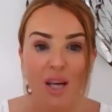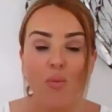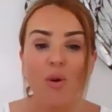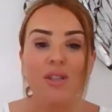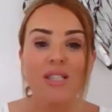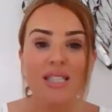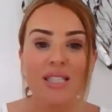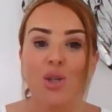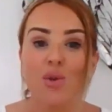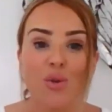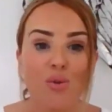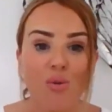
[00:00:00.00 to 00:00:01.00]
They want to see
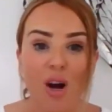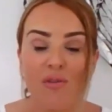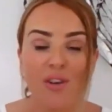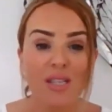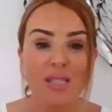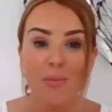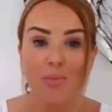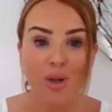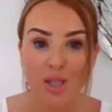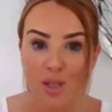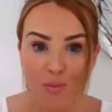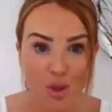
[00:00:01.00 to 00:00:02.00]
you thriving because it
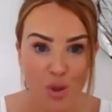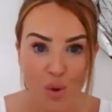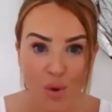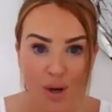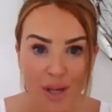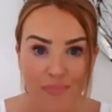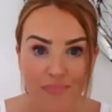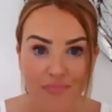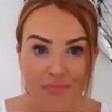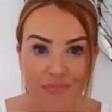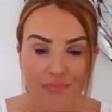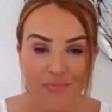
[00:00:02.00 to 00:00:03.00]
brings them joy.
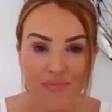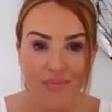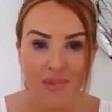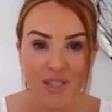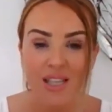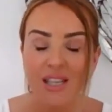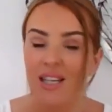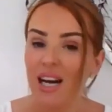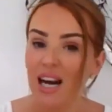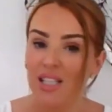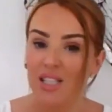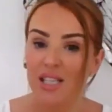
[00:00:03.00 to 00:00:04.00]

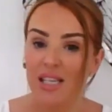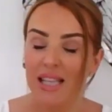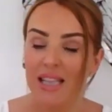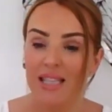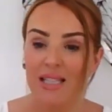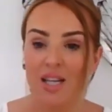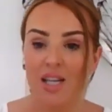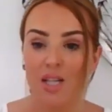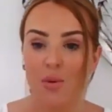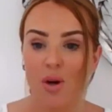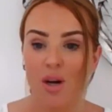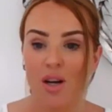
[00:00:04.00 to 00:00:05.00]
And in this
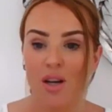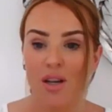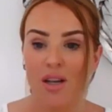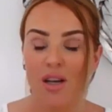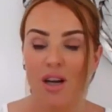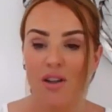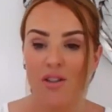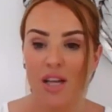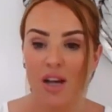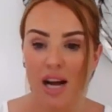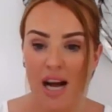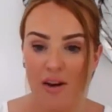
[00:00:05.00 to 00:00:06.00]
line of work, I
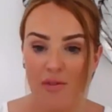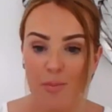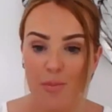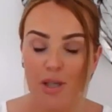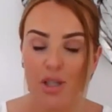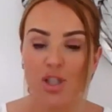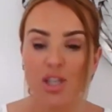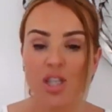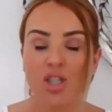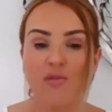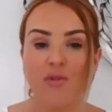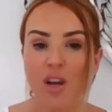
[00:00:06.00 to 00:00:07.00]
think I have an
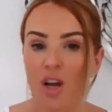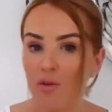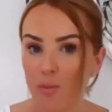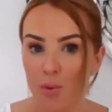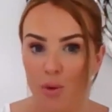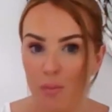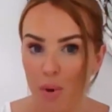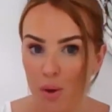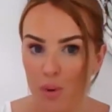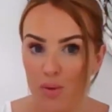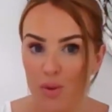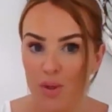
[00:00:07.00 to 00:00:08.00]
appreciation for life more than
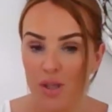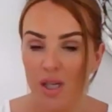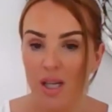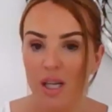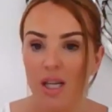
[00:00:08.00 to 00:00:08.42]
most,